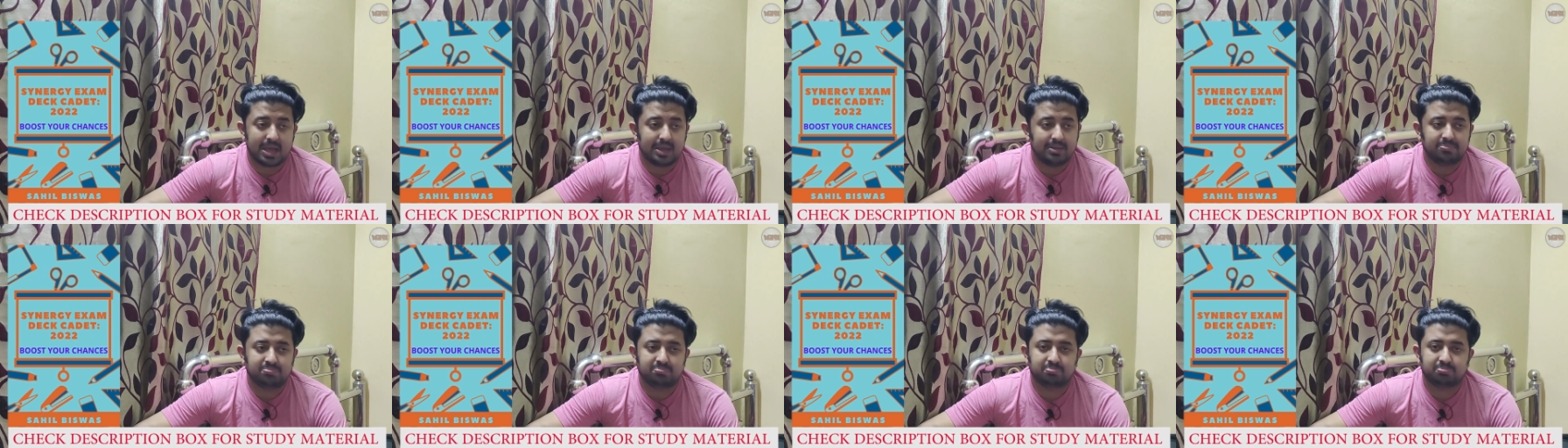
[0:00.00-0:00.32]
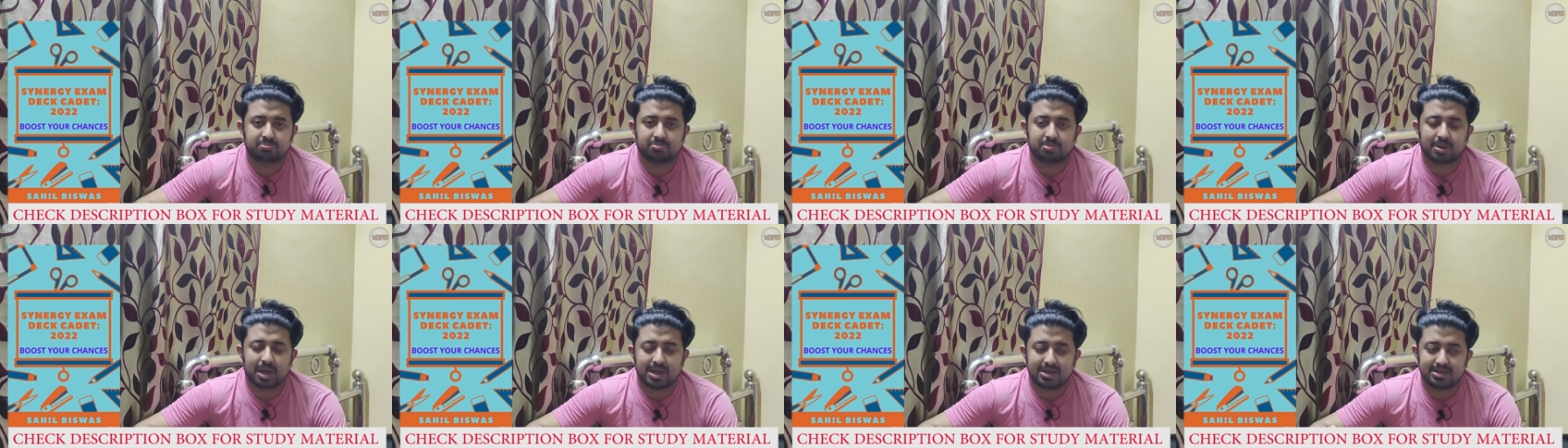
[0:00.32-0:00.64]
I
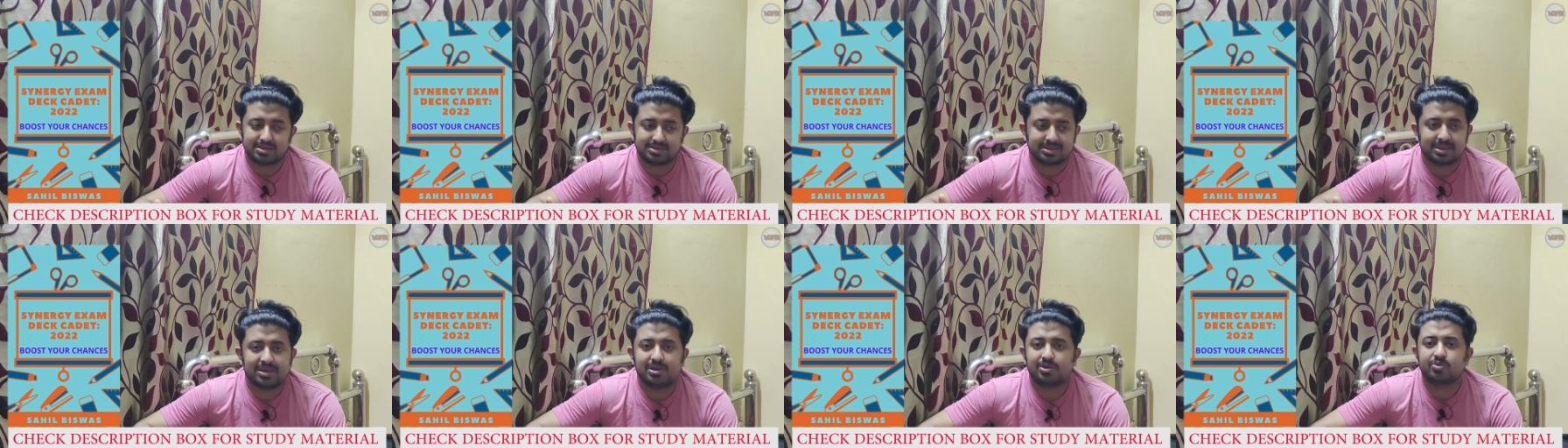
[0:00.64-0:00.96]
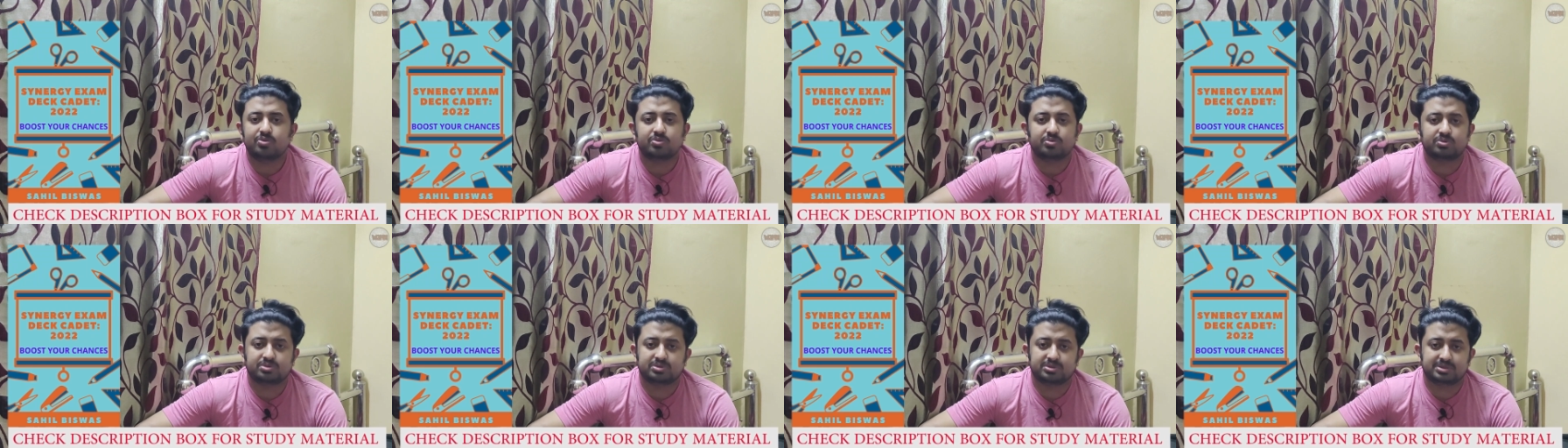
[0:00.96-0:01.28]

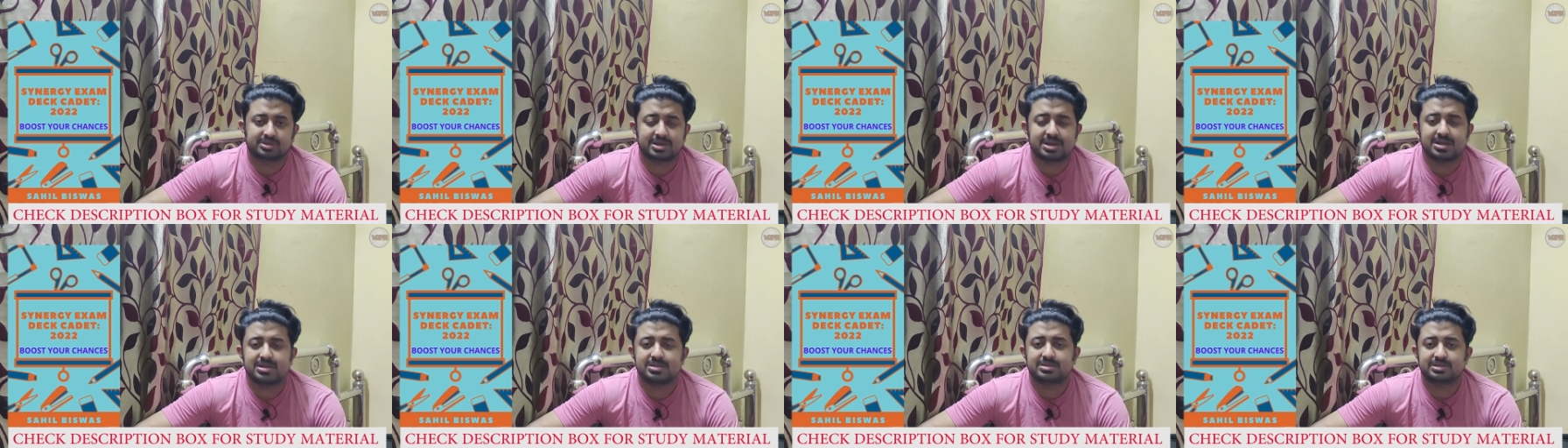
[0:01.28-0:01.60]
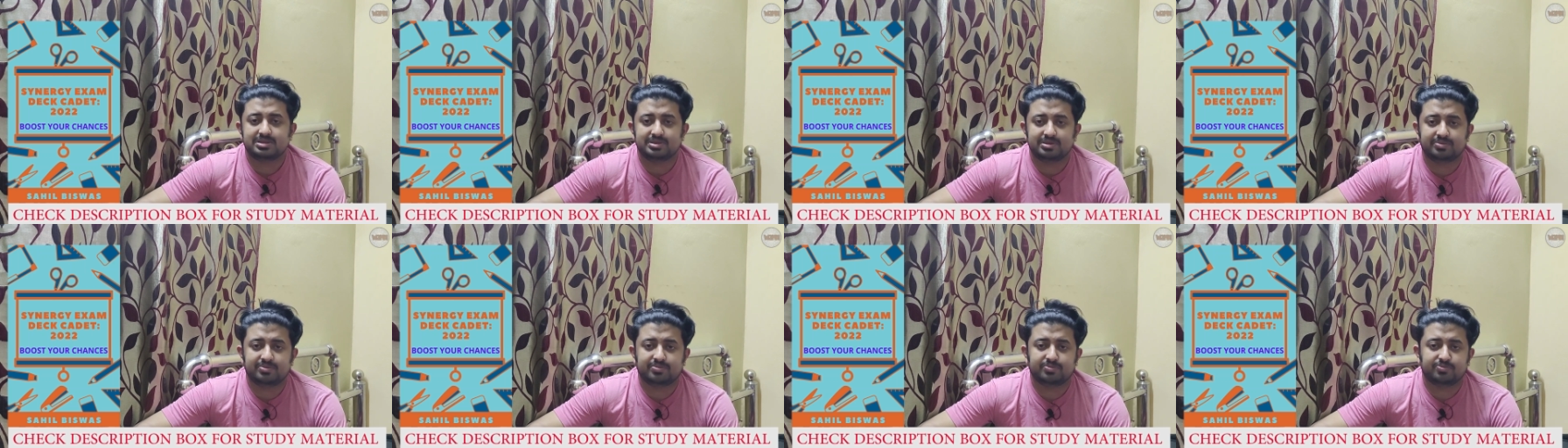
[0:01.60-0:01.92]
salute
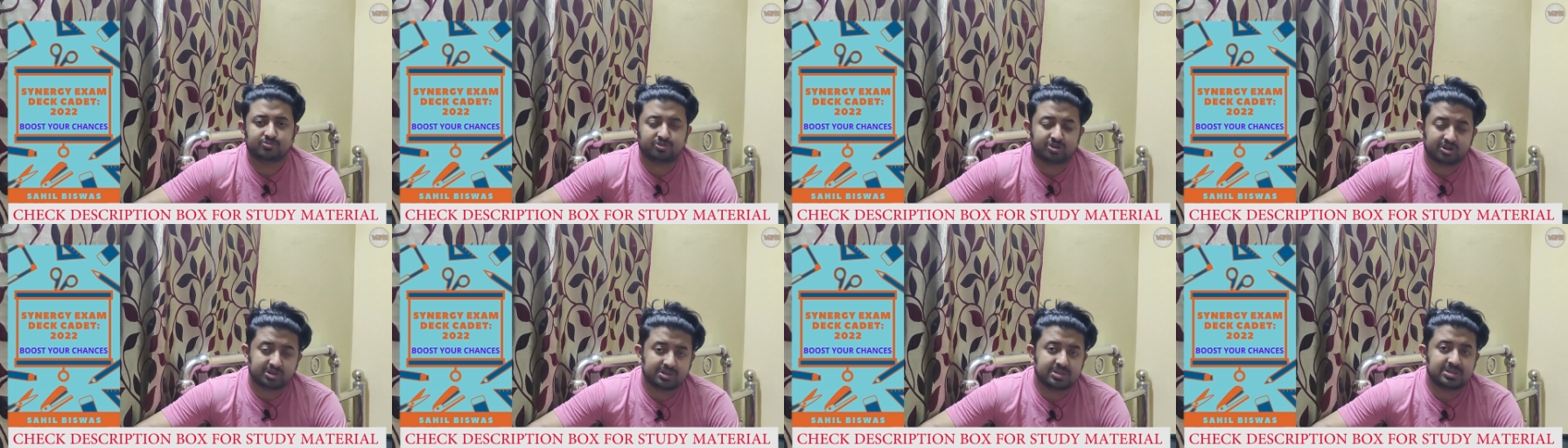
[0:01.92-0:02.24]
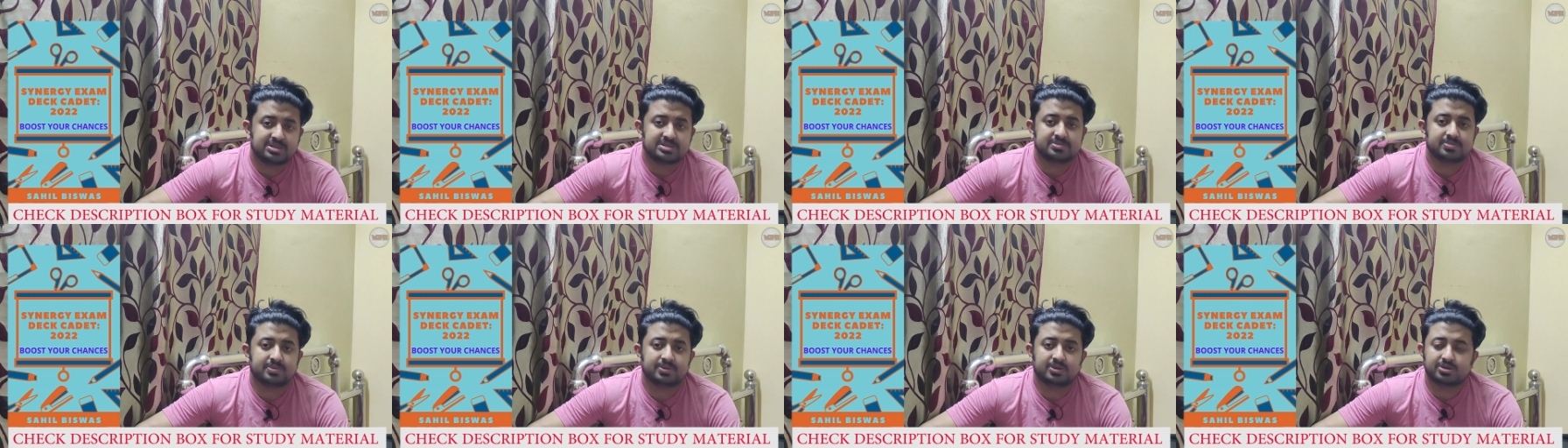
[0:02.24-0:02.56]
Synergy for
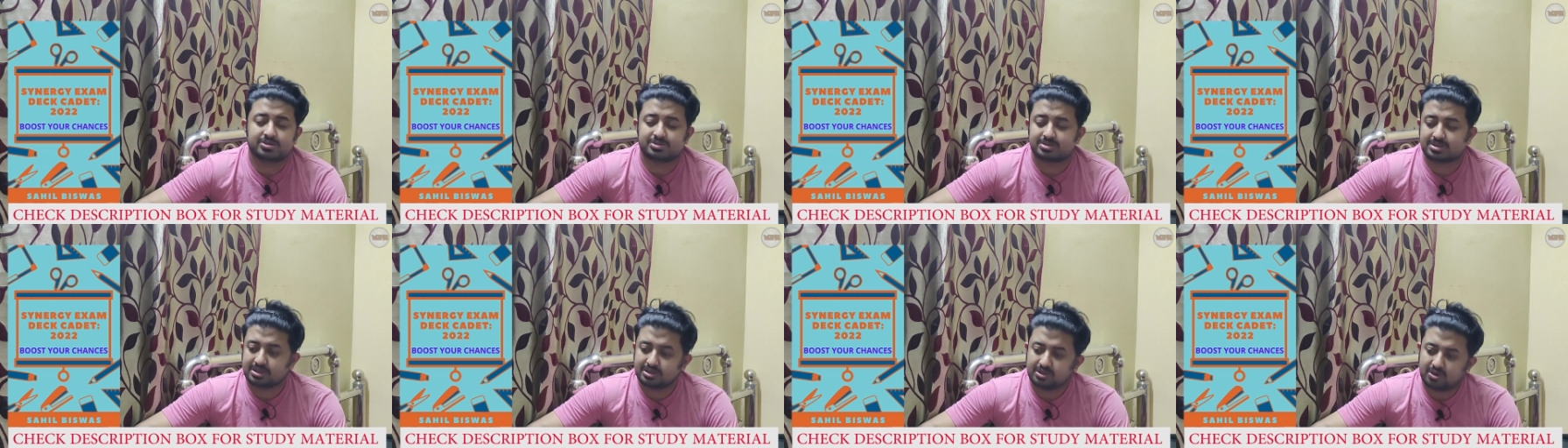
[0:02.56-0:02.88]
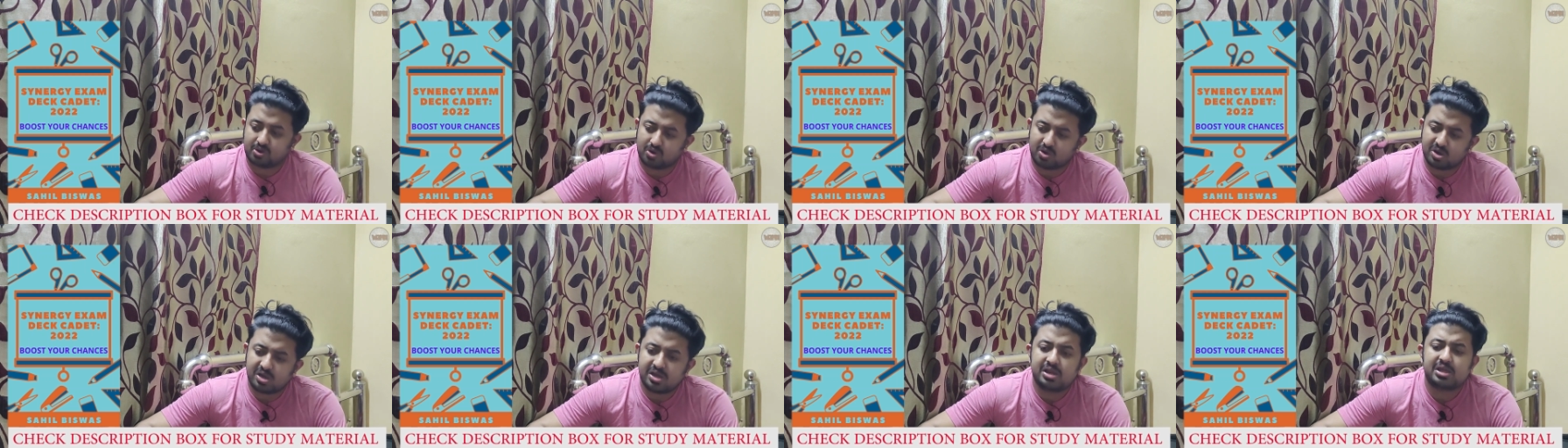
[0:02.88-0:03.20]
this, because they're
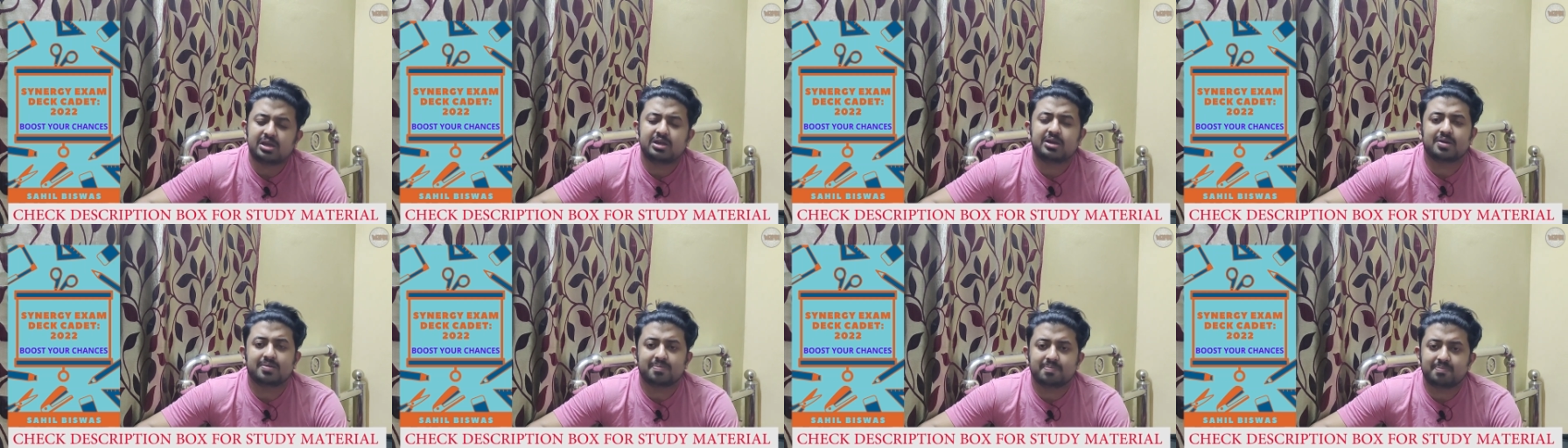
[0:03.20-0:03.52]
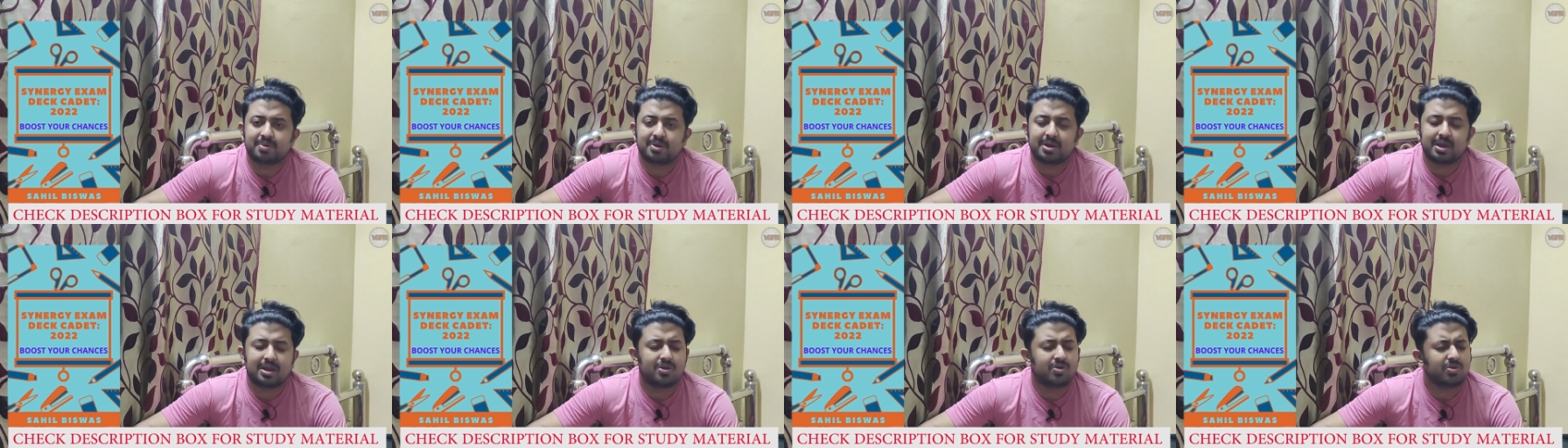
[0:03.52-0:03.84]
the only
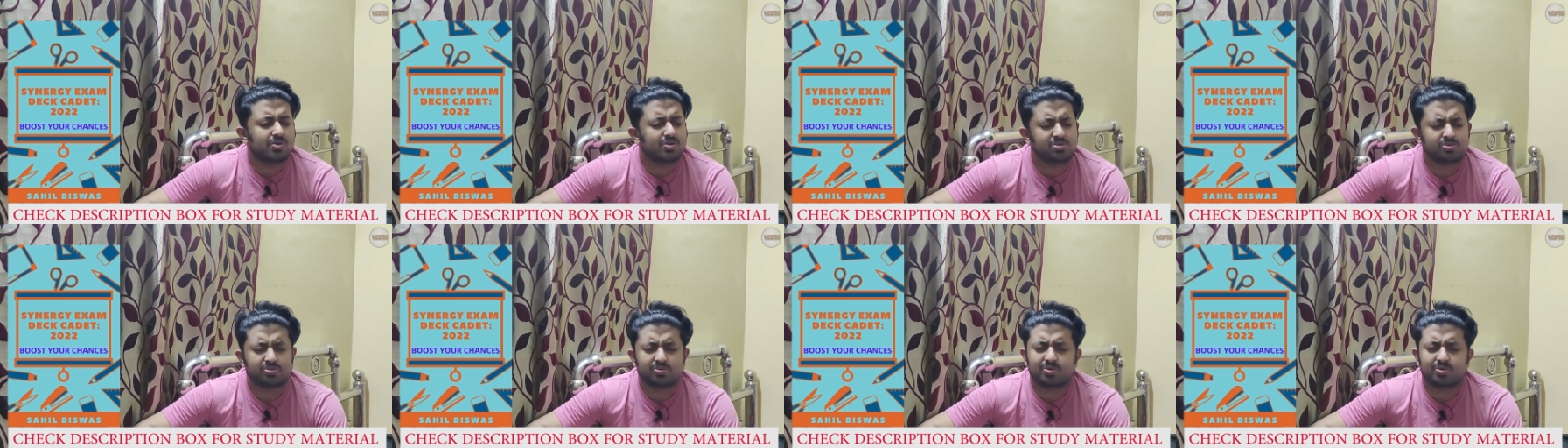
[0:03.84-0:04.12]
component.